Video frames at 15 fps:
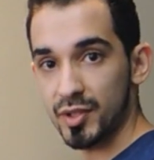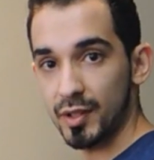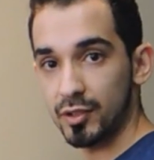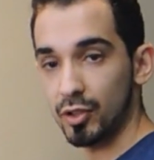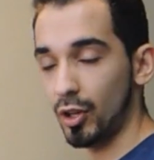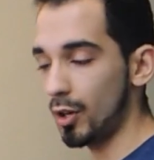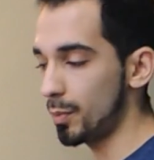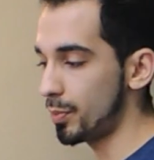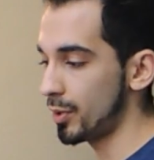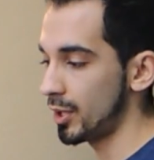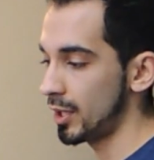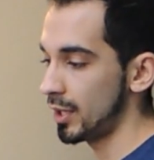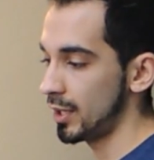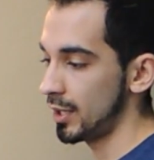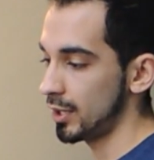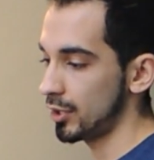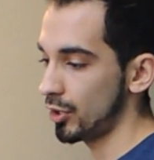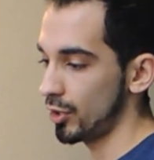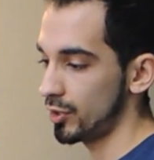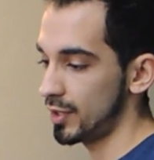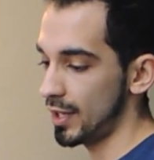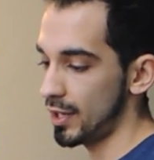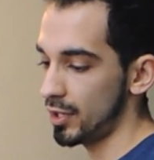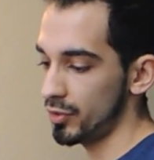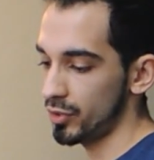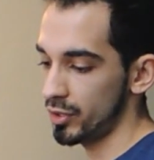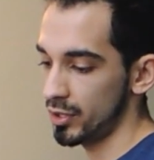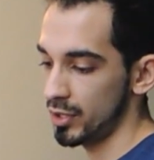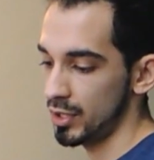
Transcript: at the top, go down,